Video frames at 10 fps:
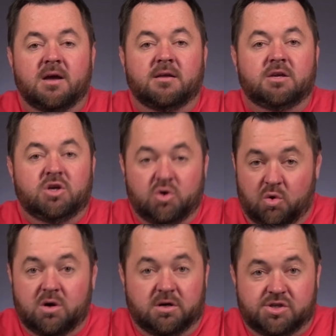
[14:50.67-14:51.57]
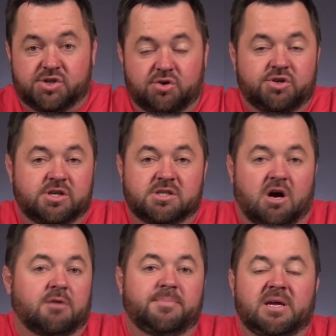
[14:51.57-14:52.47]
your searches
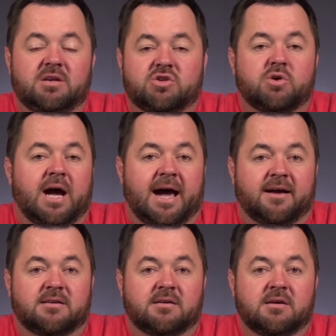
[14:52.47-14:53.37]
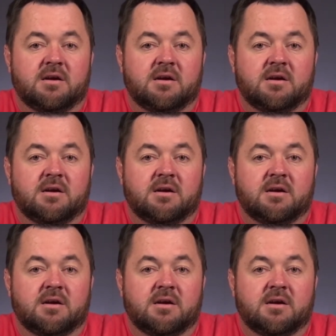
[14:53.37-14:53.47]
are being tracked.